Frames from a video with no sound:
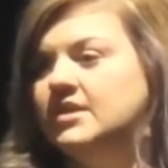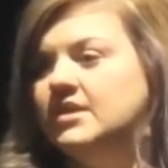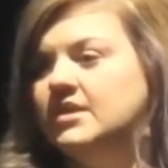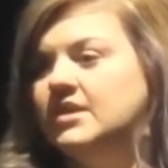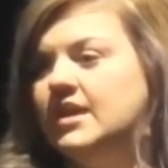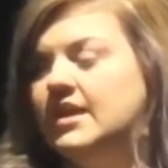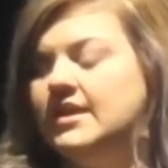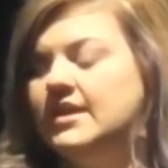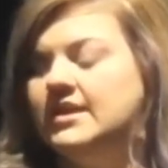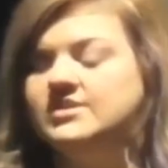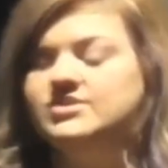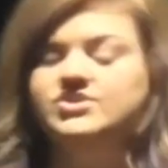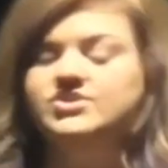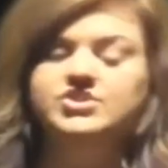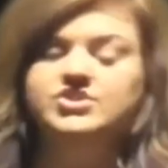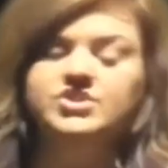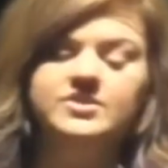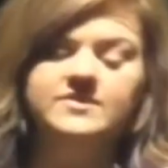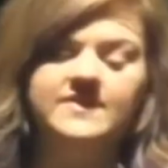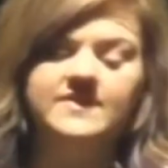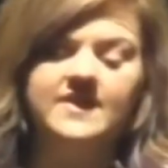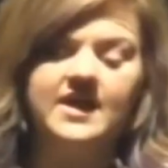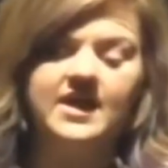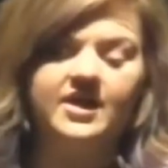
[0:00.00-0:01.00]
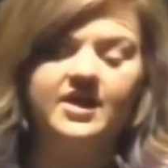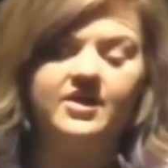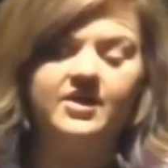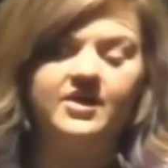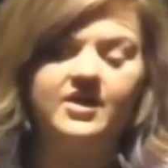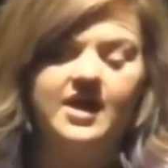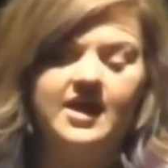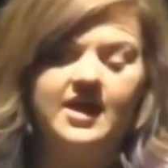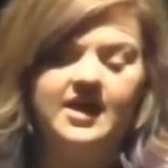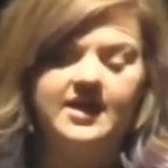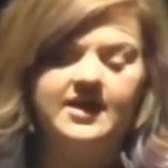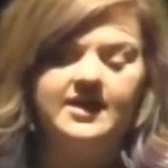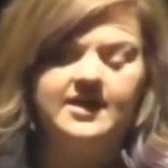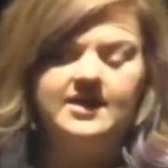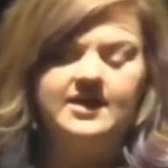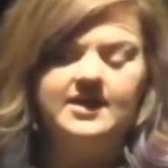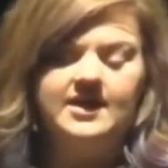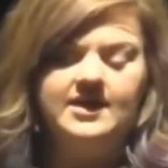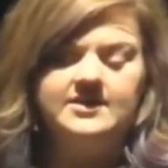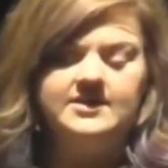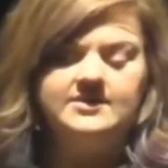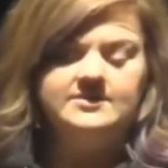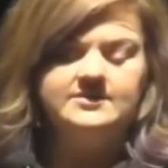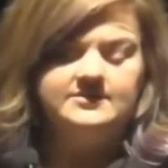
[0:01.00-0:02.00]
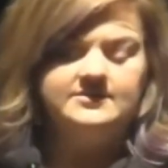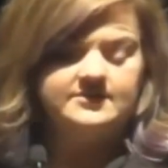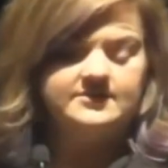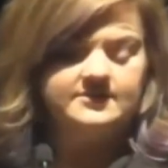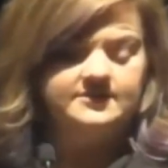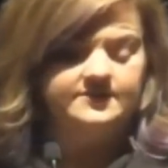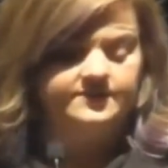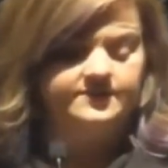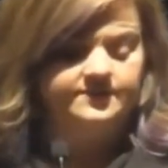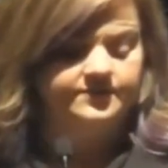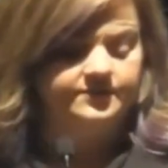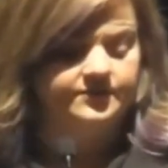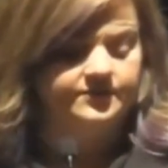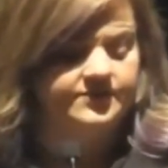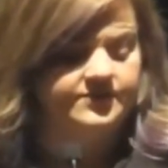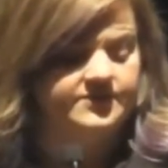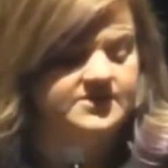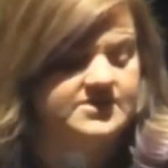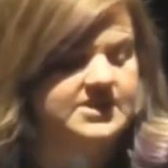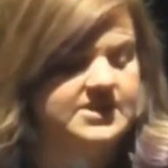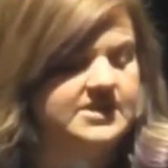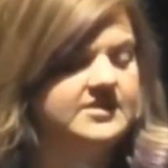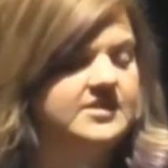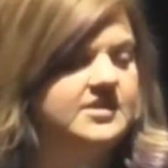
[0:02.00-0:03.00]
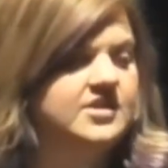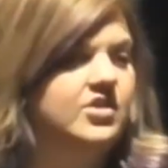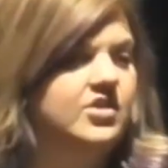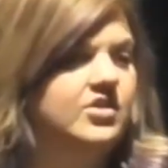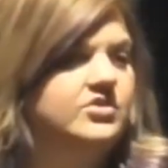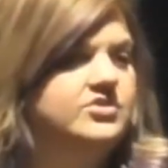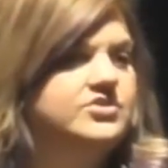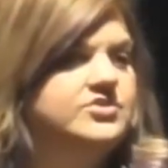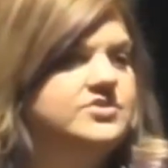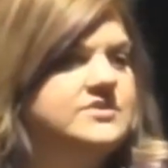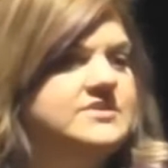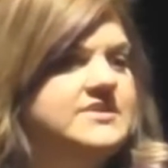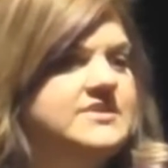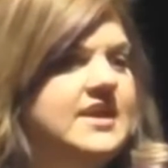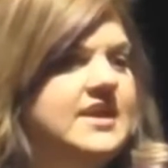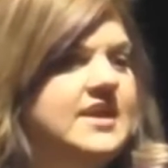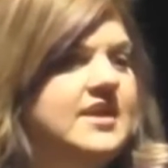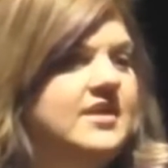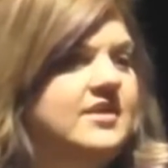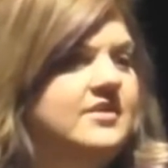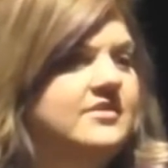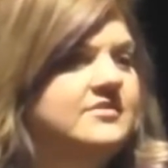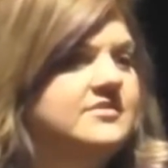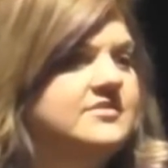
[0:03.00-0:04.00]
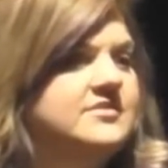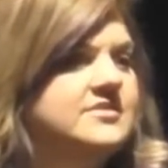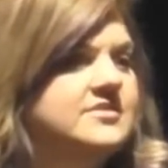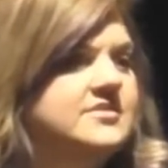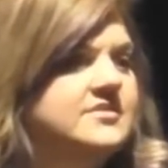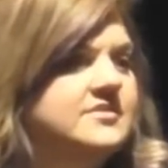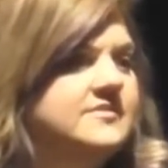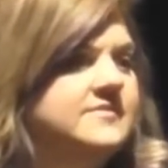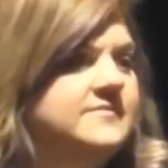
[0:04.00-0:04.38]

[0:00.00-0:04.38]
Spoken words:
And I stood there, I did the ultrasound.